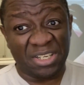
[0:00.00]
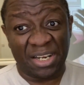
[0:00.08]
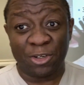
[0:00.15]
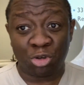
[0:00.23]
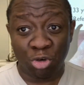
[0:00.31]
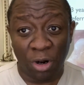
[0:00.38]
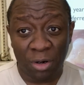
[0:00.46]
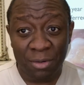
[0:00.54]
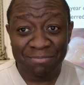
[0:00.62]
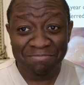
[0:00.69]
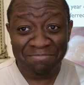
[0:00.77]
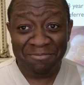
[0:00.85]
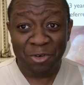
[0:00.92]
strong,
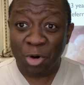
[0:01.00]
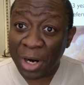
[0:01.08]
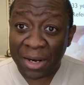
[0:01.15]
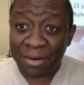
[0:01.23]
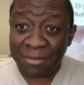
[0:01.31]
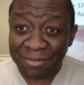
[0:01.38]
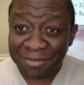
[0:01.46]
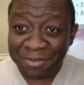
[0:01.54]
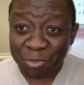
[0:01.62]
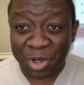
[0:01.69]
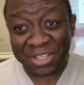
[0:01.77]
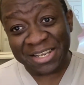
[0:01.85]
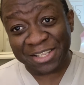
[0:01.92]
great,
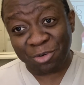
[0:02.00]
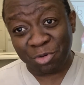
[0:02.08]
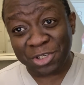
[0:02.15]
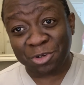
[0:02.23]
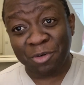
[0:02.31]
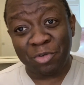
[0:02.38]
we can take the risk